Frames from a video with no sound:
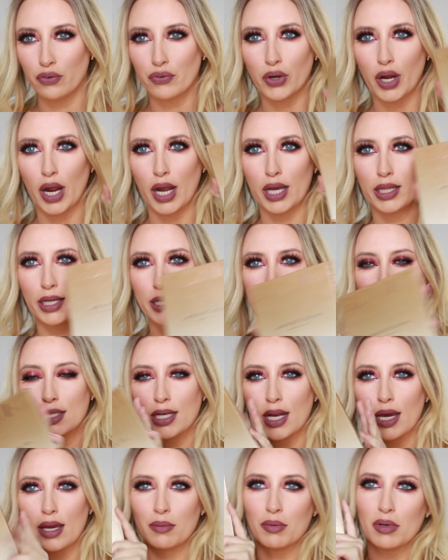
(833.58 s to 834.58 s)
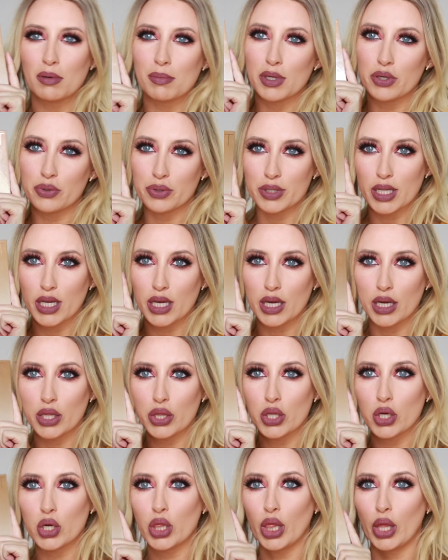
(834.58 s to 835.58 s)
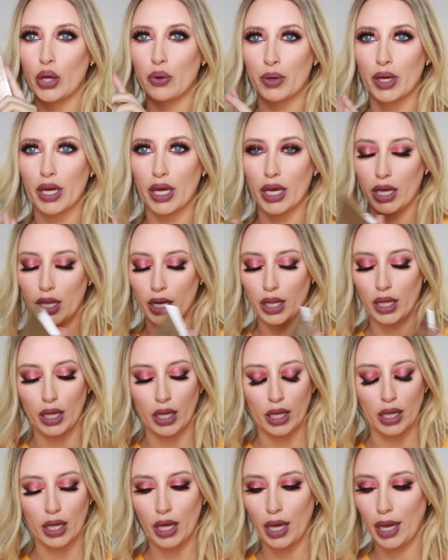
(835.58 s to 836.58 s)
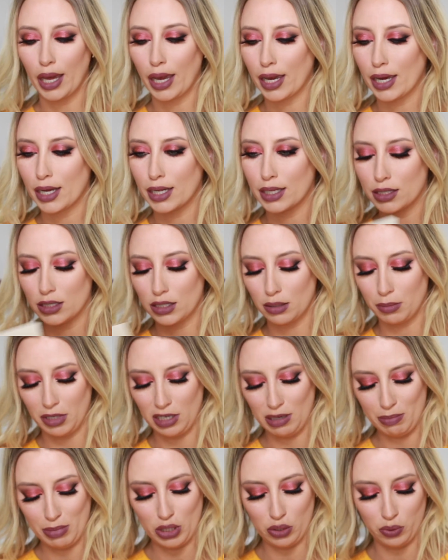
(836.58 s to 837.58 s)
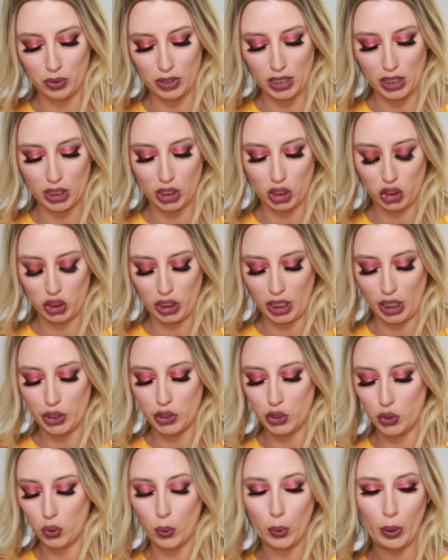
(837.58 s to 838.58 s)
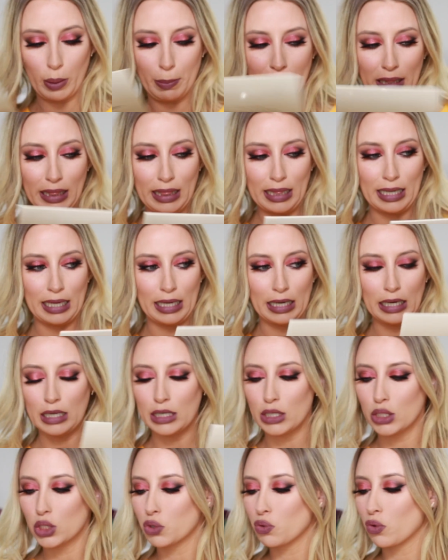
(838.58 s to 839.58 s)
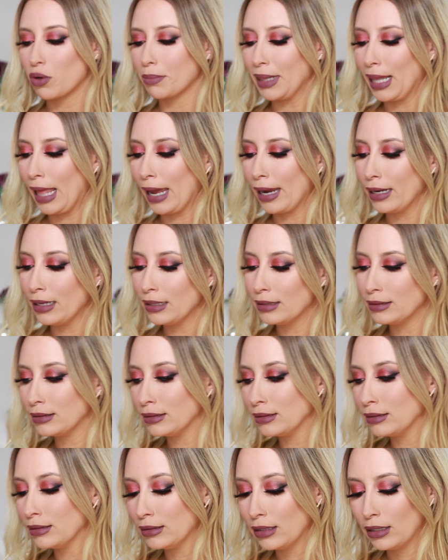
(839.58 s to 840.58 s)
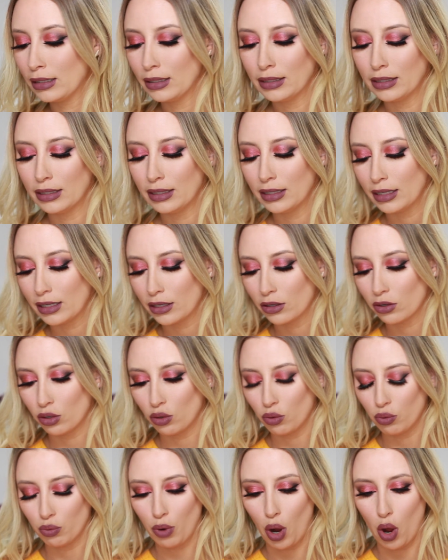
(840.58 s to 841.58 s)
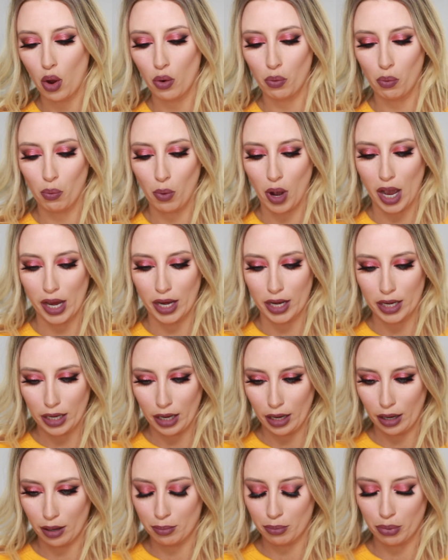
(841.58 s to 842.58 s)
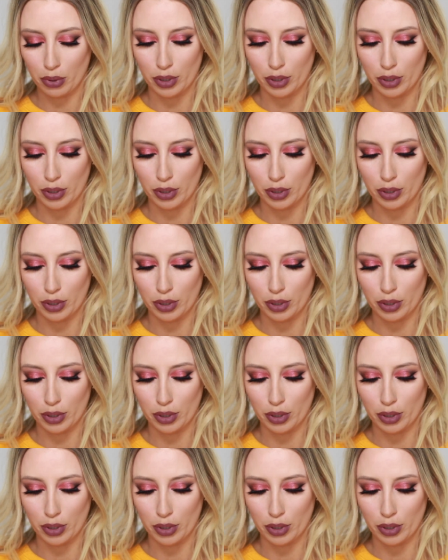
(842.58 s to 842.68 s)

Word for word: For highlight today, I'm gonna to be using the Glow Kit and I'm gonna be using the shade Tourmaline, Tourmaline? I don't know why I can't